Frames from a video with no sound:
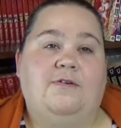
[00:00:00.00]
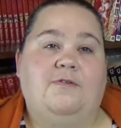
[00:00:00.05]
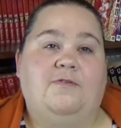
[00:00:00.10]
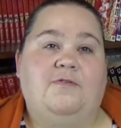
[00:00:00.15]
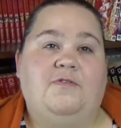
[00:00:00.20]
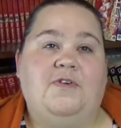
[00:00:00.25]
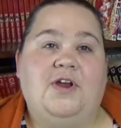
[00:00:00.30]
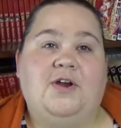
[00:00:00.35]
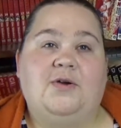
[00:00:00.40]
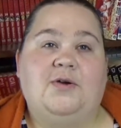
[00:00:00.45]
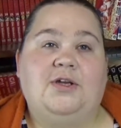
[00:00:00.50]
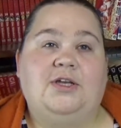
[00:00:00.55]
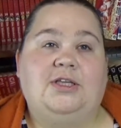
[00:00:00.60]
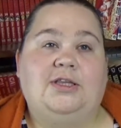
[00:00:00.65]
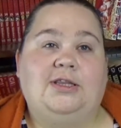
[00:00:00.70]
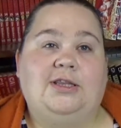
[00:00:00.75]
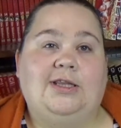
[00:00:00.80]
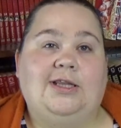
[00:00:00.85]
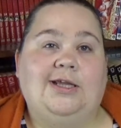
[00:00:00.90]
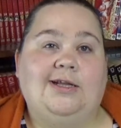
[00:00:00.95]
very
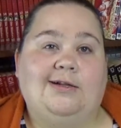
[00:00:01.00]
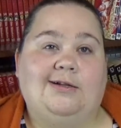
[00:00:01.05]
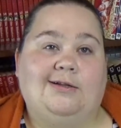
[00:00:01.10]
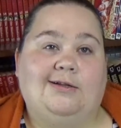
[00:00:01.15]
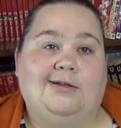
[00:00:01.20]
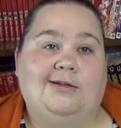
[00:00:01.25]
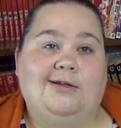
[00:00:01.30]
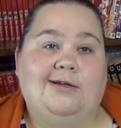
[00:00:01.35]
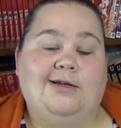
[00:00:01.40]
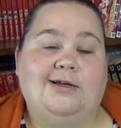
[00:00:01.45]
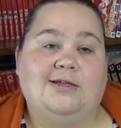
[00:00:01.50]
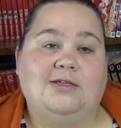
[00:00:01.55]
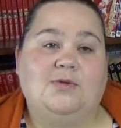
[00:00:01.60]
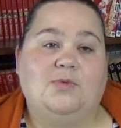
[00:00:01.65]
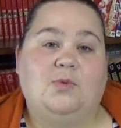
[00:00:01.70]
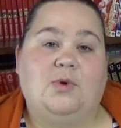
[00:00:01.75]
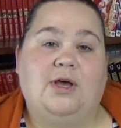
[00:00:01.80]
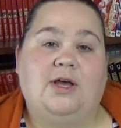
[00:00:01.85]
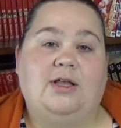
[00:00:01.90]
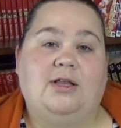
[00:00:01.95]
little as
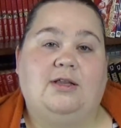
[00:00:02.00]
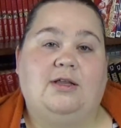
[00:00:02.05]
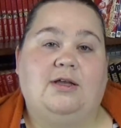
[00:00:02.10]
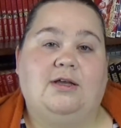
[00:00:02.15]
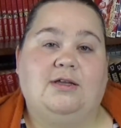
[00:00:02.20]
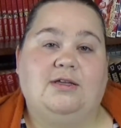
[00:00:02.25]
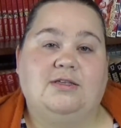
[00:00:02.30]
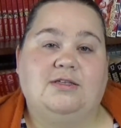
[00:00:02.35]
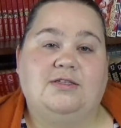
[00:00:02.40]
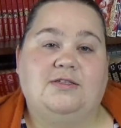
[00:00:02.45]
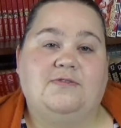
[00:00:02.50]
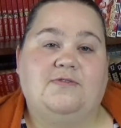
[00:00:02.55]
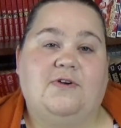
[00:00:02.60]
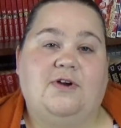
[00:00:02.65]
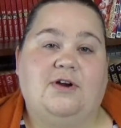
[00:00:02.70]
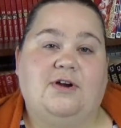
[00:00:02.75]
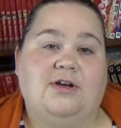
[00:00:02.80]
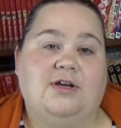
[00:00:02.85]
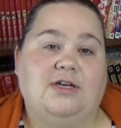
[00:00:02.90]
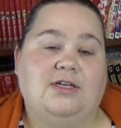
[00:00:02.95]
well as
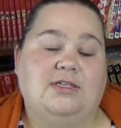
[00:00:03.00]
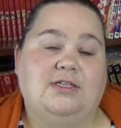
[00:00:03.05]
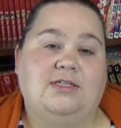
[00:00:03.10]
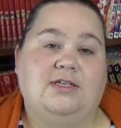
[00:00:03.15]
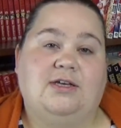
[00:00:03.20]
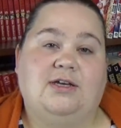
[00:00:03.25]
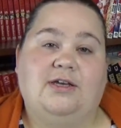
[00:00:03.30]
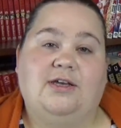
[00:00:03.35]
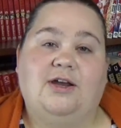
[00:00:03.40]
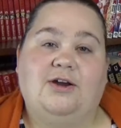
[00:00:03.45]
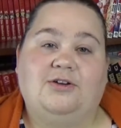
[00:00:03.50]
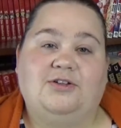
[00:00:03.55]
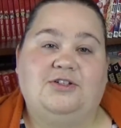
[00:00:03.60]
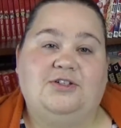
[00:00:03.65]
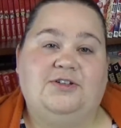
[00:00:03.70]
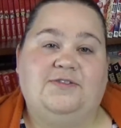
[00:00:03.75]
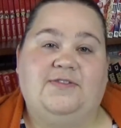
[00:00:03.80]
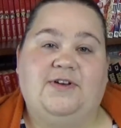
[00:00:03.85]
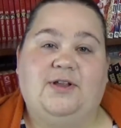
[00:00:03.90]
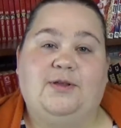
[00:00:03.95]
far as
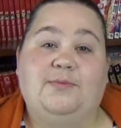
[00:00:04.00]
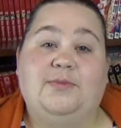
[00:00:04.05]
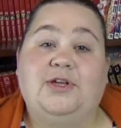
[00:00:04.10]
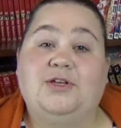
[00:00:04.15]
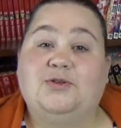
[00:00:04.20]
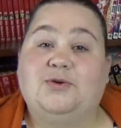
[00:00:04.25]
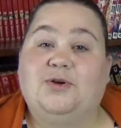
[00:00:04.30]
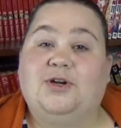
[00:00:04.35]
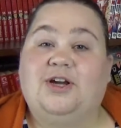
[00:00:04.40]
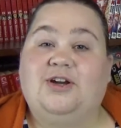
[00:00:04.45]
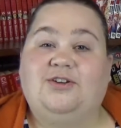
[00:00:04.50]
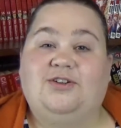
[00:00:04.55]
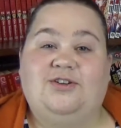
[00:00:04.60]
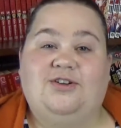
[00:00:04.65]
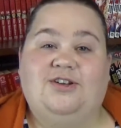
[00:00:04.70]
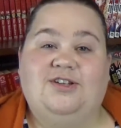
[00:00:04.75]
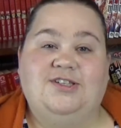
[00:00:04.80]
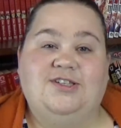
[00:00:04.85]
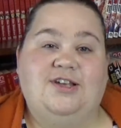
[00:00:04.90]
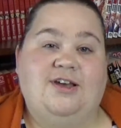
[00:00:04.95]
character development or
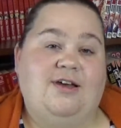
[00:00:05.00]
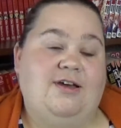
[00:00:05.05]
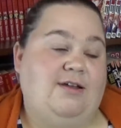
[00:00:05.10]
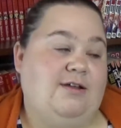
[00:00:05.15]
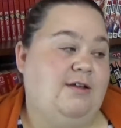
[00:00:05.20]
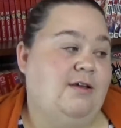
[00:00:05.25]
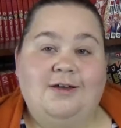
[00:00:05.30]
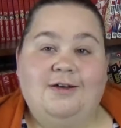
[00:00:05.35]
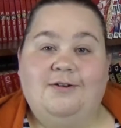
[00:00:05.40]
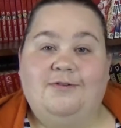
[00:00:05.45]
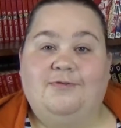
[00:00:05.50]
character design.